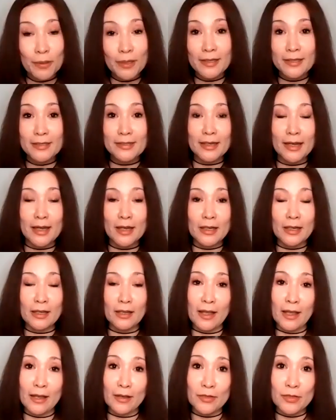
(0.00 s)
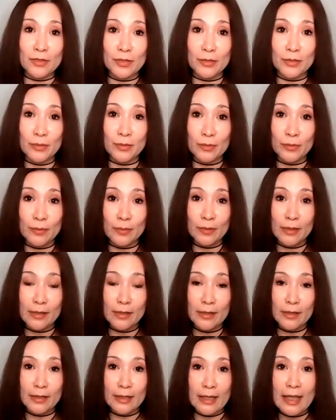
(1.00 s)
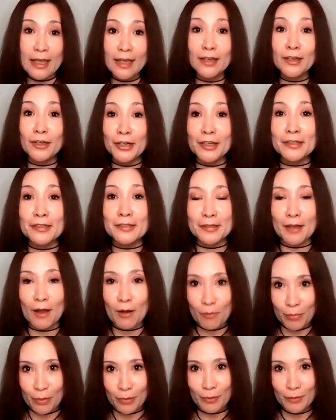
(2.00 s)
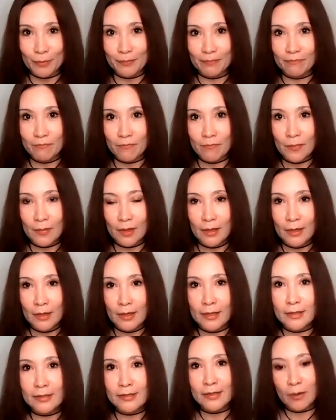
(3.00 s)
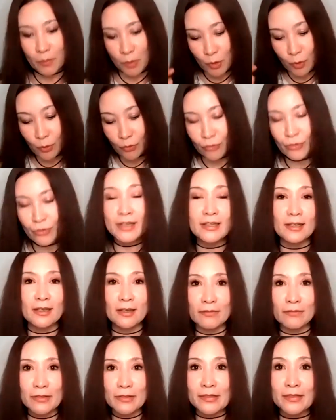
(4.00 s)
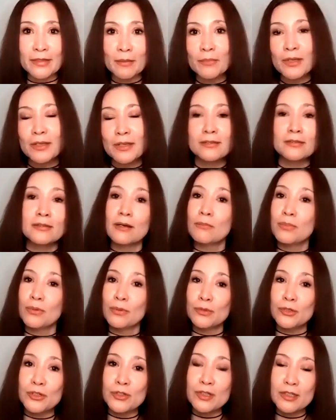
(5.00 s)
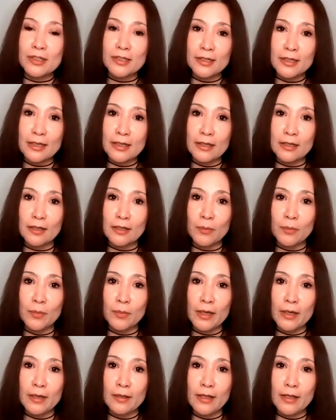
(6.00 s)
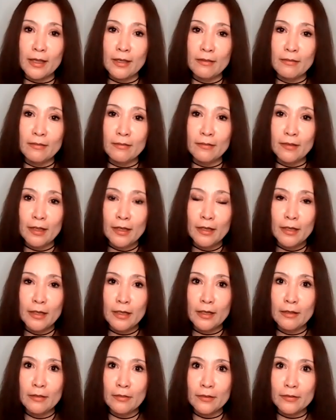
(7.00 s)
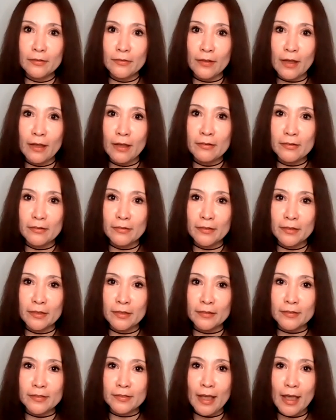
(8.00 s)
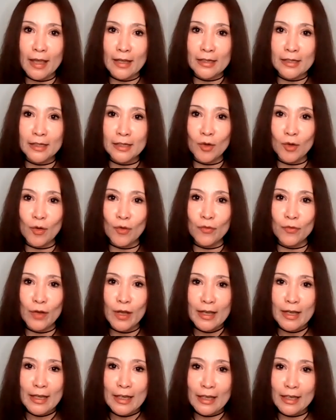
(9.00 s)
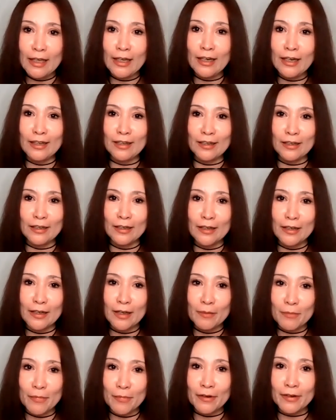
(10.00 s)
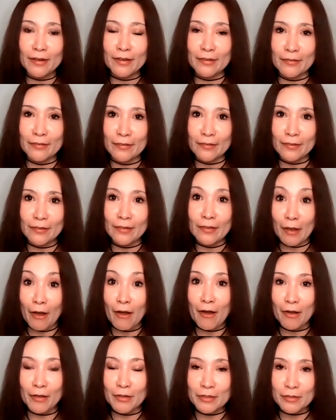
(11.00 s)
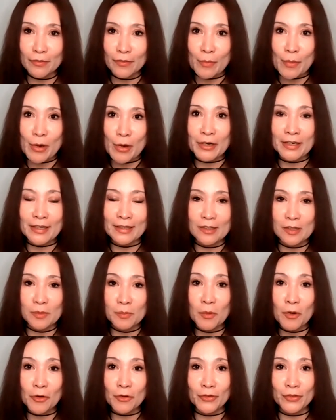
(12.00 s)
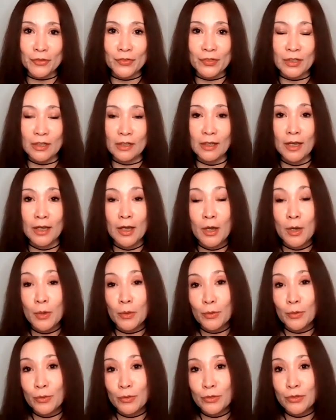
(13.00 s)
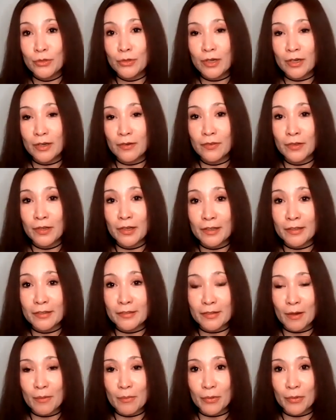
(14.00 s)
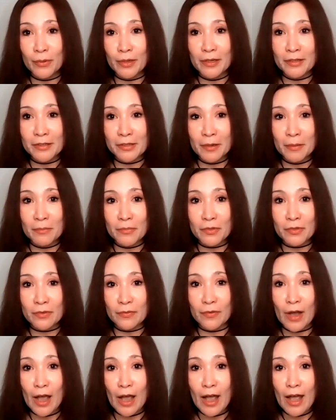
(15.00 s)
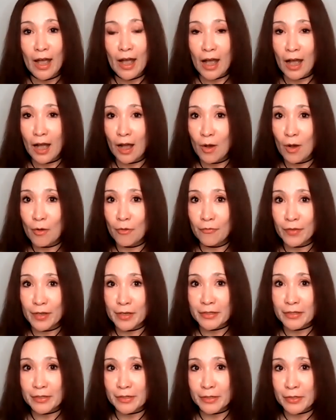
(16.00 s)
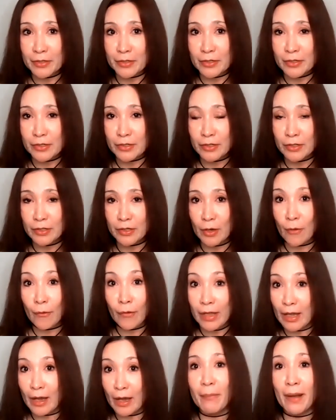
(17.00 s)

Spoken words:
please. I'd like to hear an example. You've already given some example. Just see in this, under this heading of healing the heart of American democracy, could you give an example in terms of how Fetzer is going